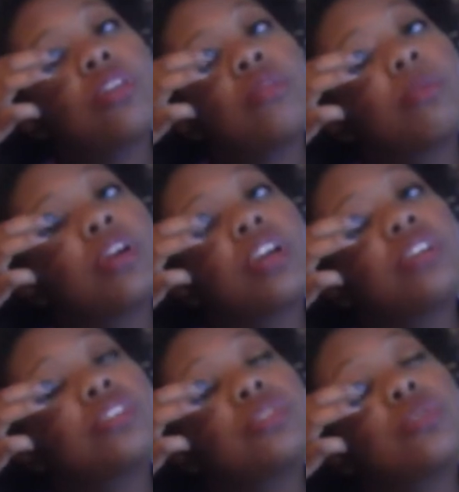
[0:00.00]
Oh my
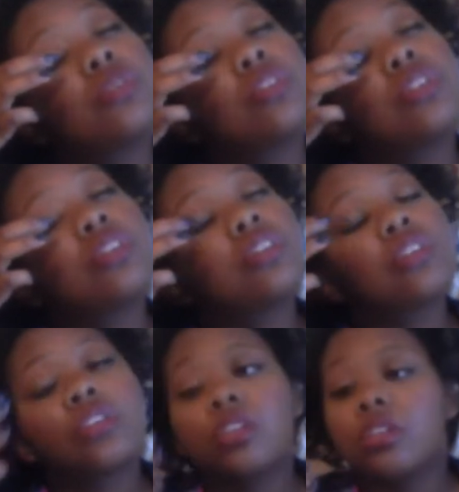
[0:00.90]
god, just hold on.
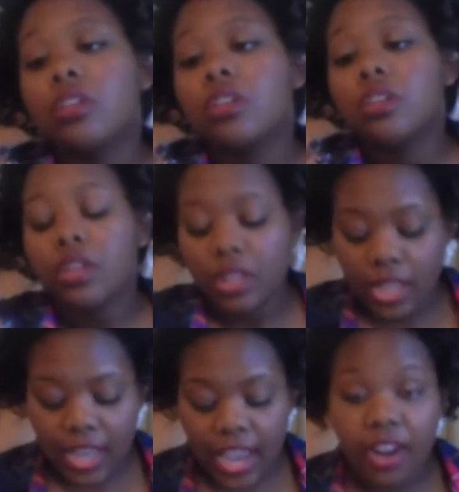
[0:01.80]

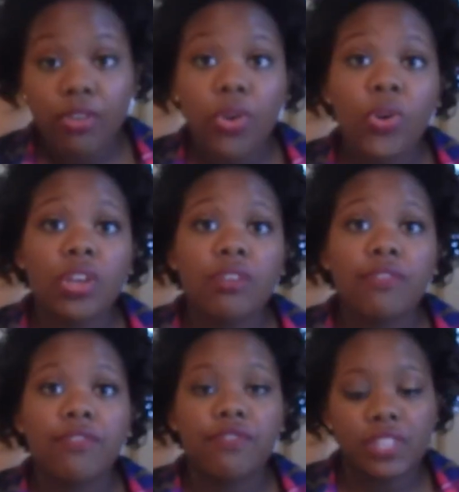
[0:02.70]
Like, I don't know
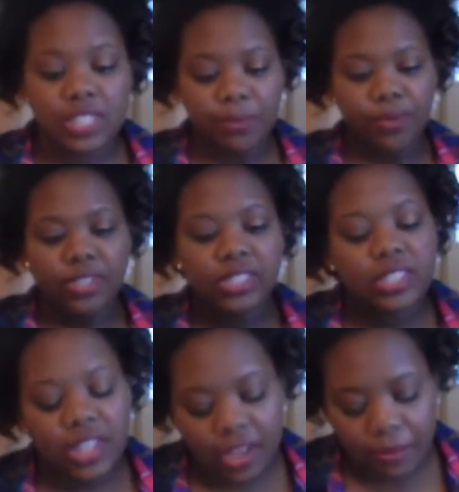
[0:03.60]
if the zipper is
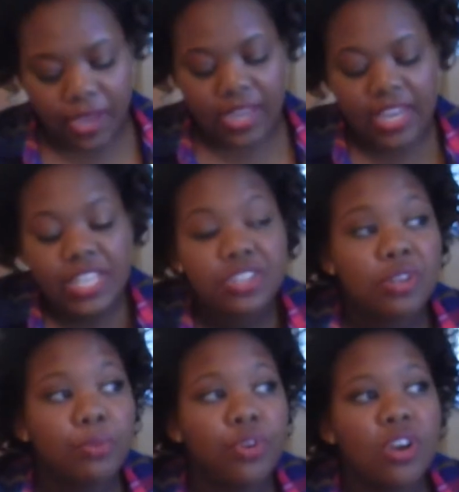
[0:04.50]
to, like, make it easier
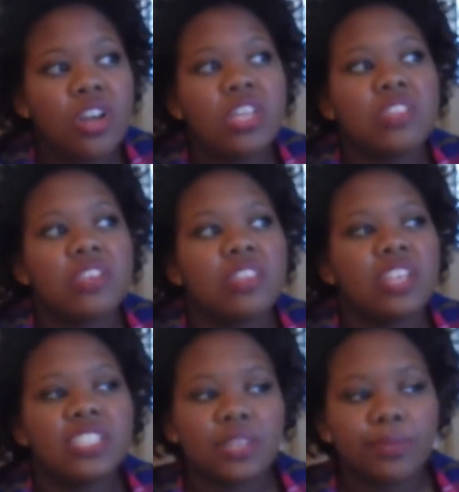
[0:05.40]
to put on and then,
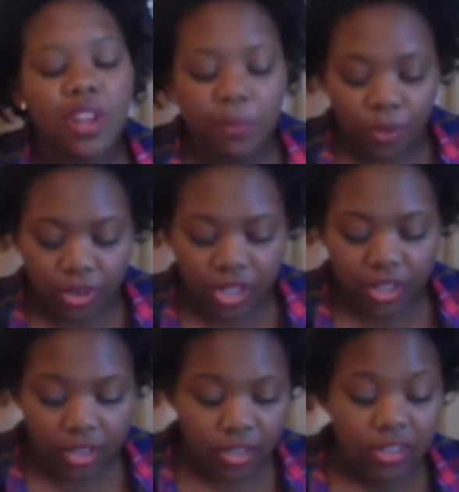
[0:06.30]
like, zip it up or,
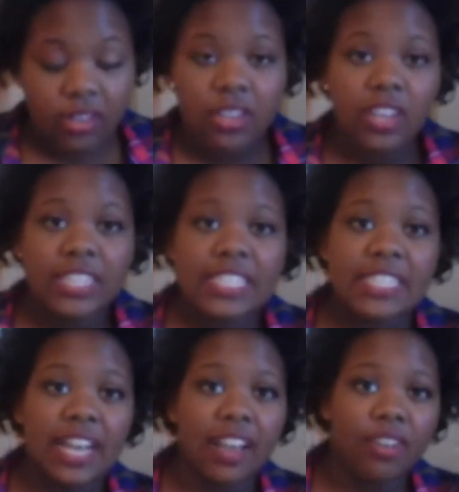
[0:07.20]
like, a
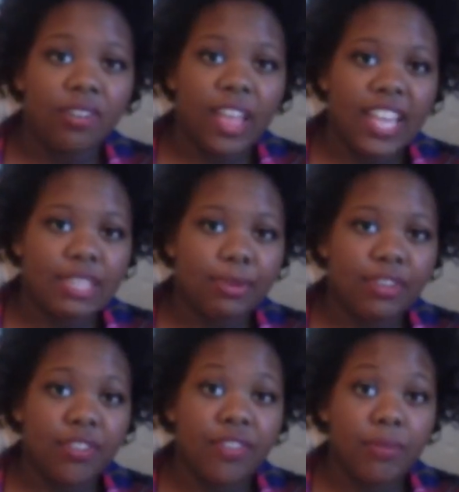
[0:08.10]
style
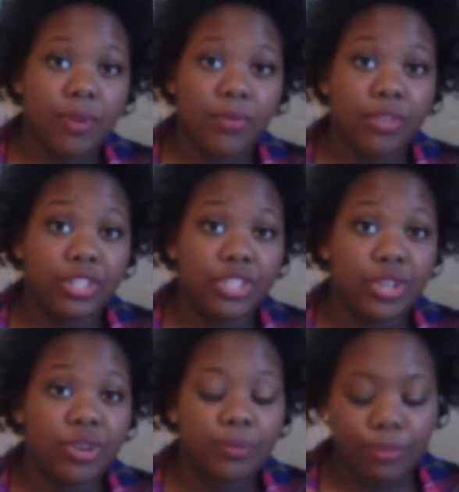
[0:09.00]
aspect of it. I'm not really
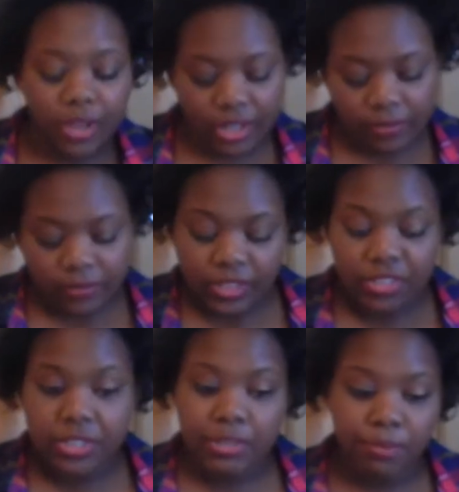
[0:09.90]
sure, but
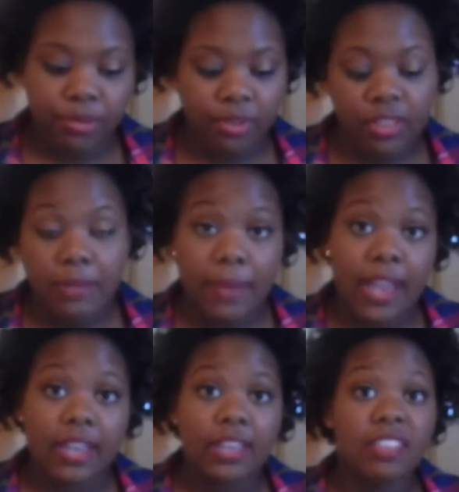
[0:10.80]
there's a zipper in the
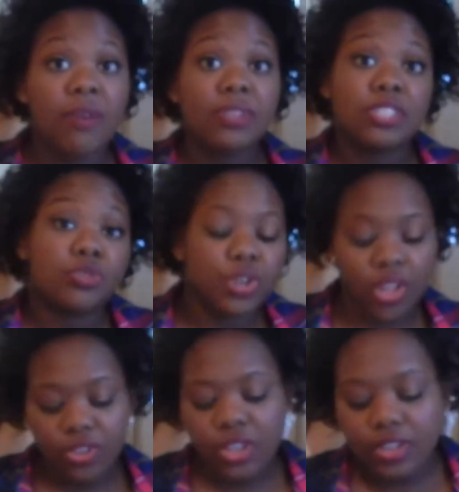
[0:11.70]
back. And that was
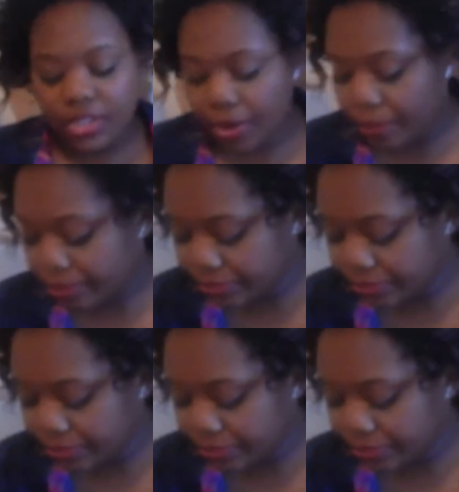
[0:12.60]
$3 also.